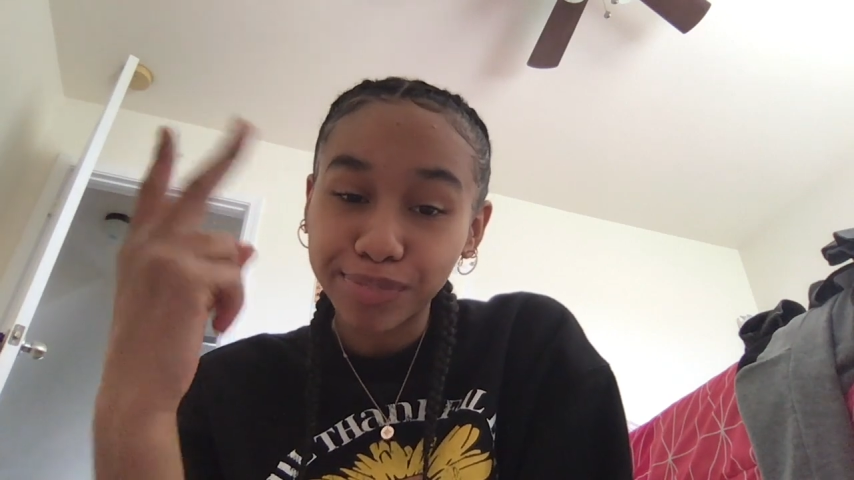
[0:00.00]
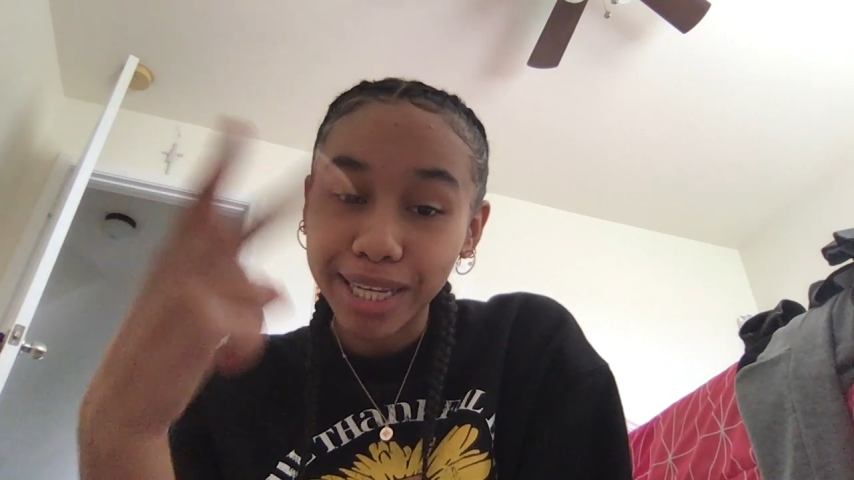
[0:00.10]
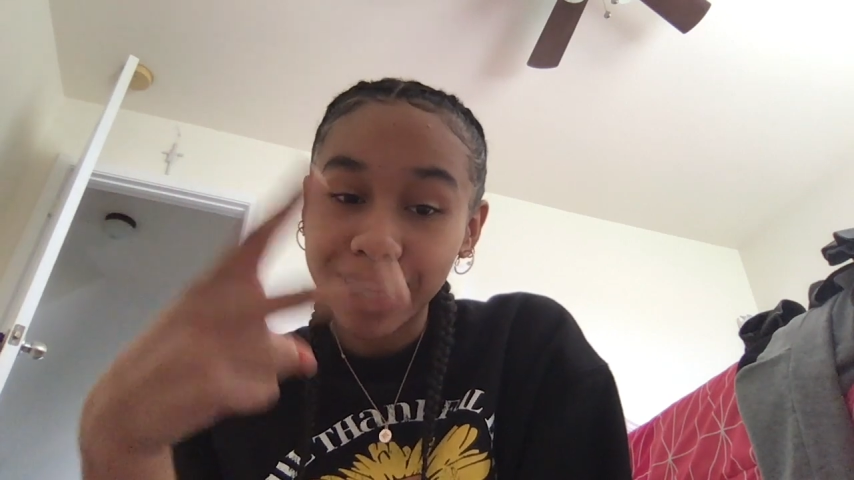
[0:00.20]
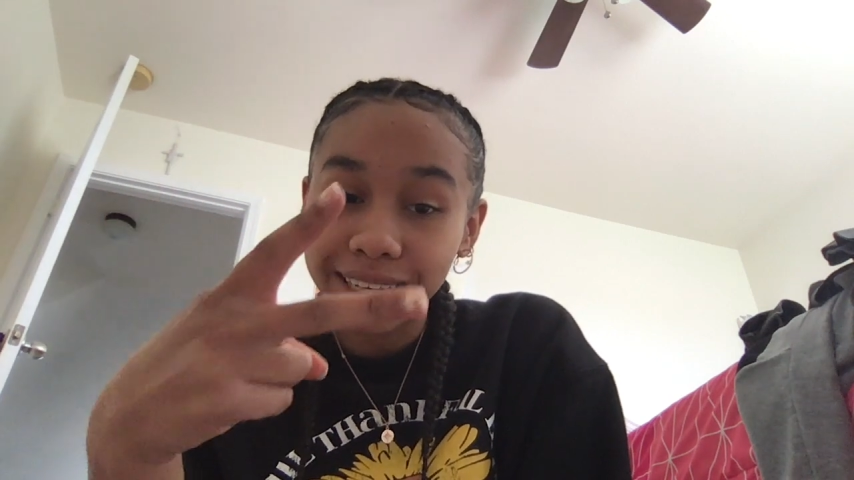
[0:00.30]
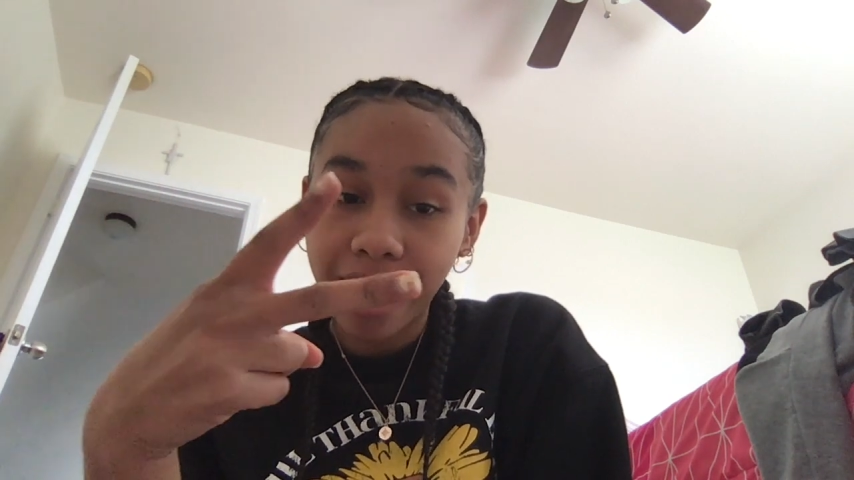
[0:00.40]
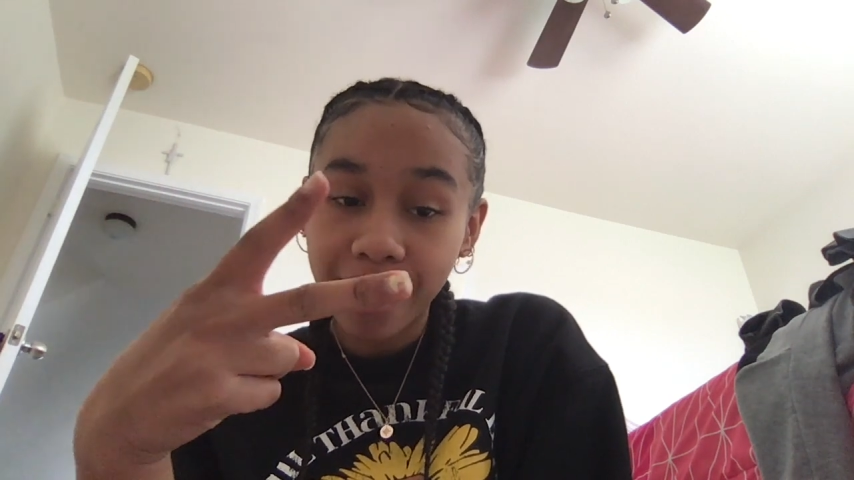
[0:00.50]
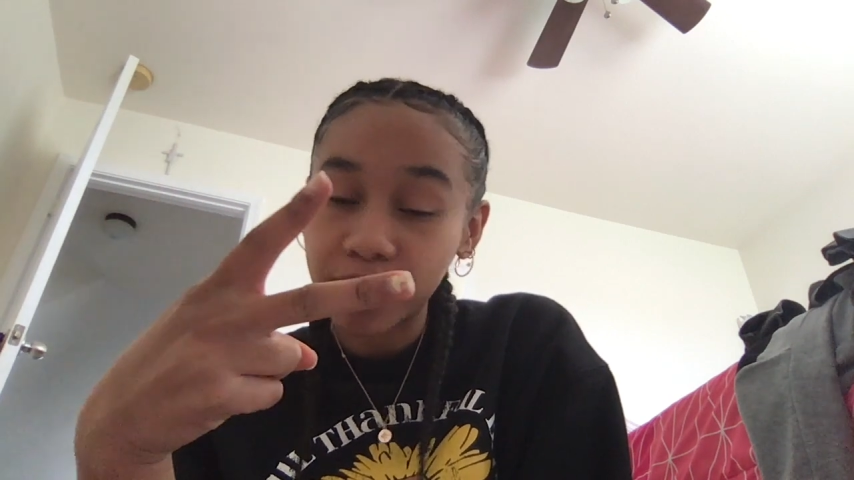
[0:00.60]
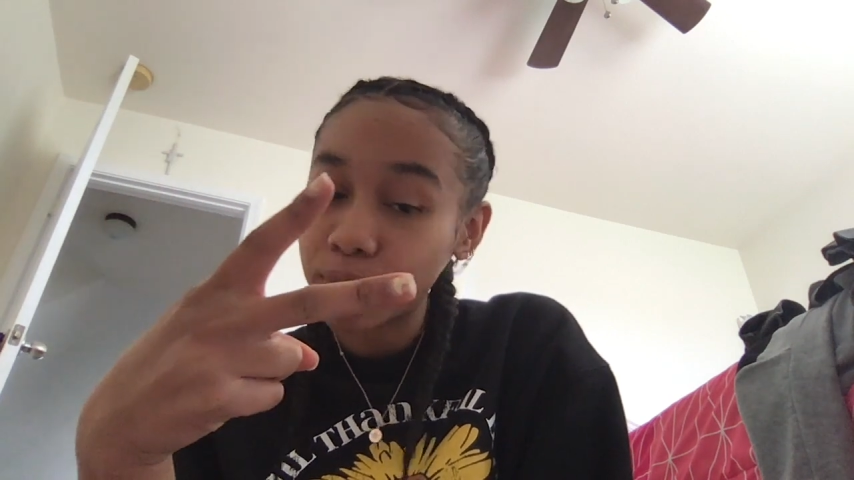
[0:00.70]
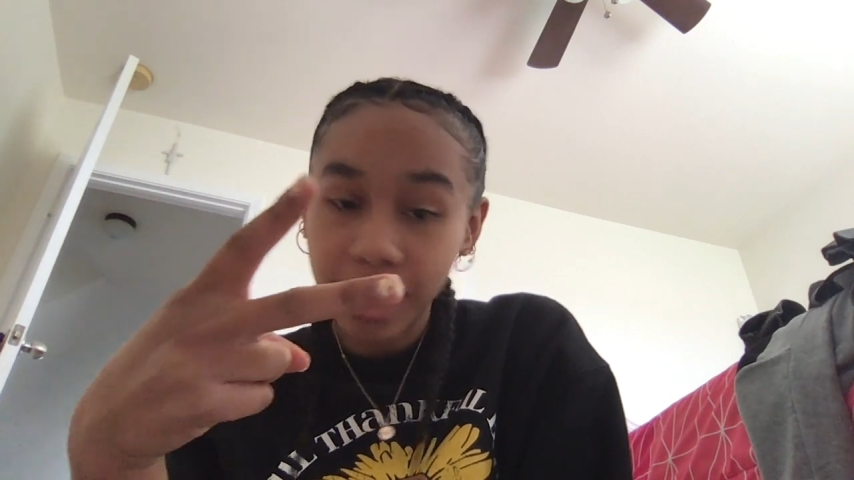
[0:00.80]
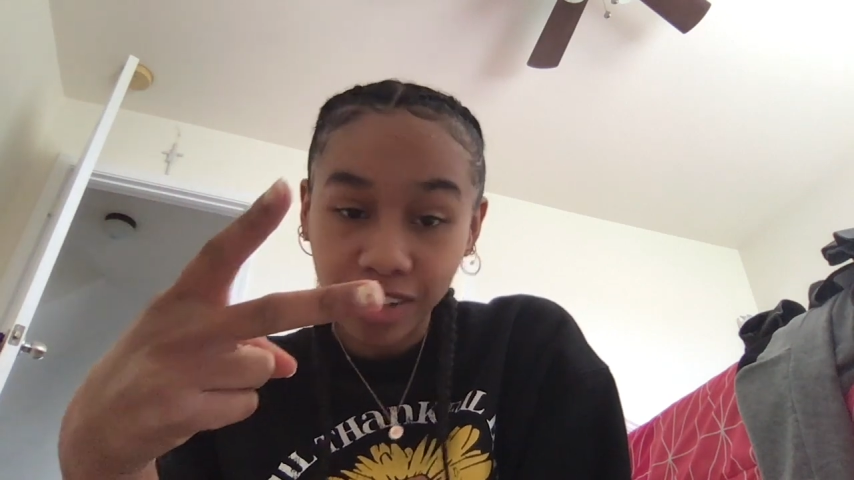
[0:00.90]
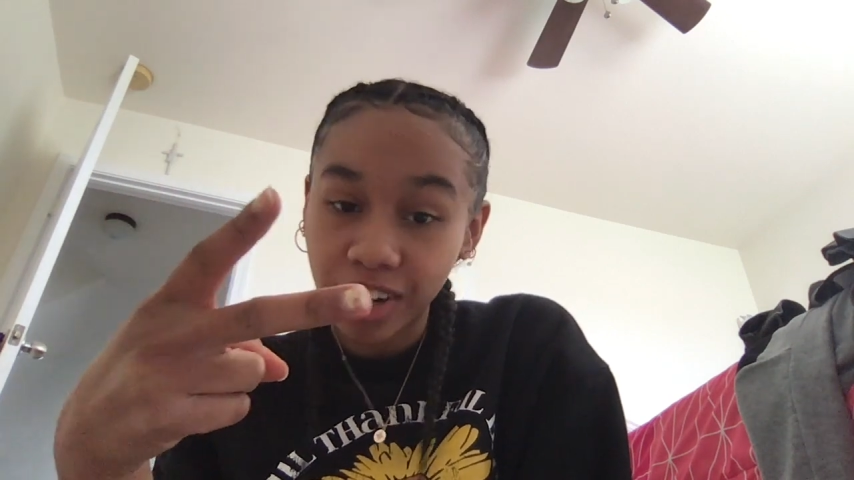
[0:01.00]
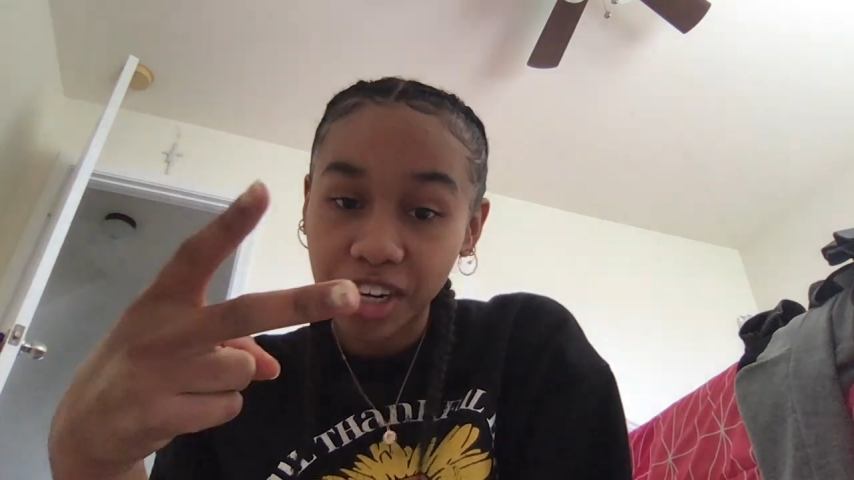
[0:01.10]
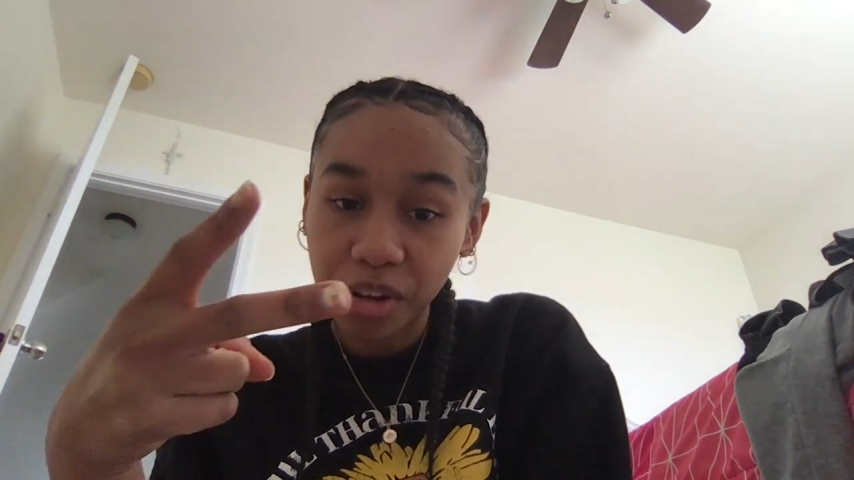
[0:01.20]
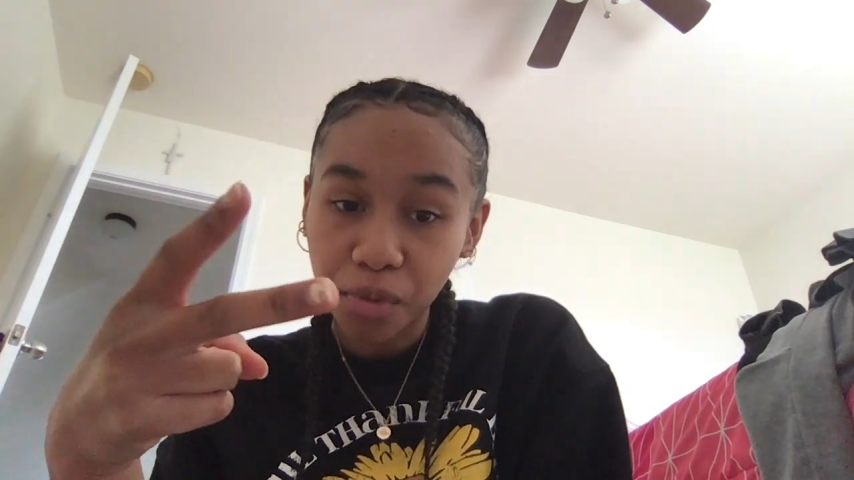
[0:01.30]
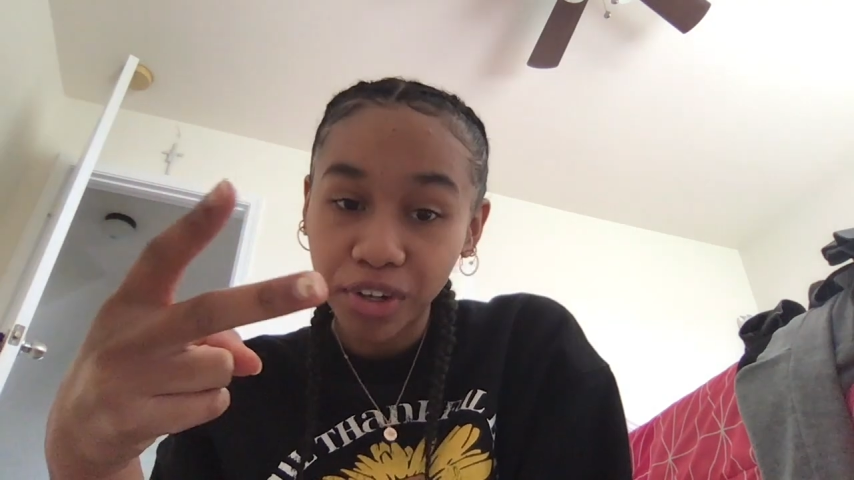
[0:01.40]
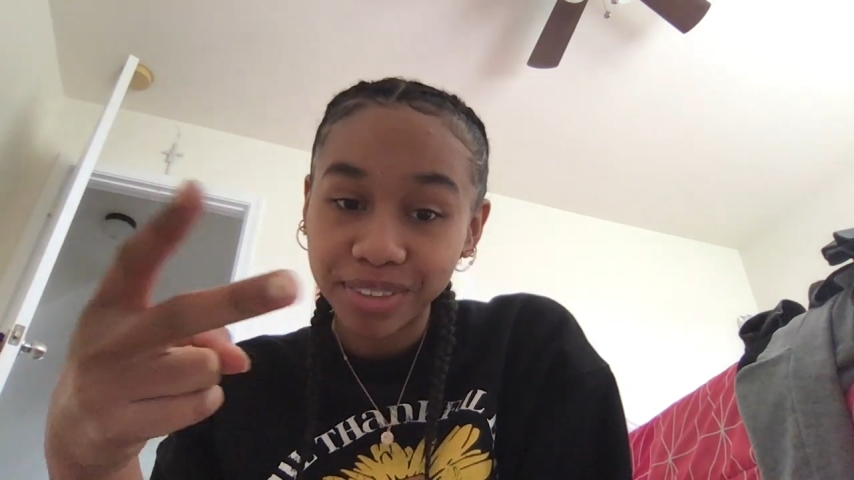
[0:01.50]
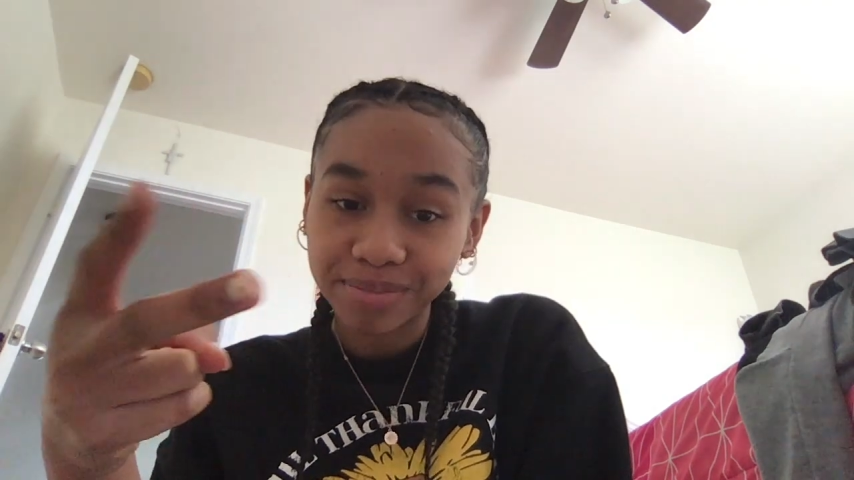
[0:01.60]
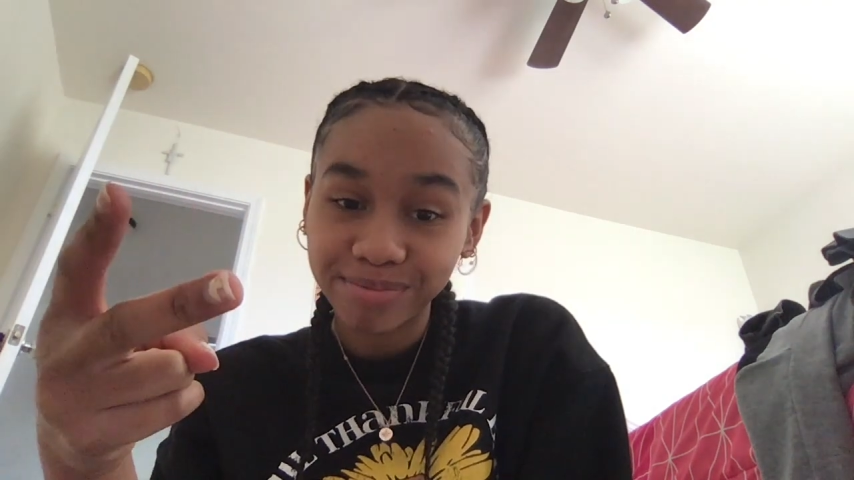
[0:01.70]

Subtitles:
And not have to work at Target anymore.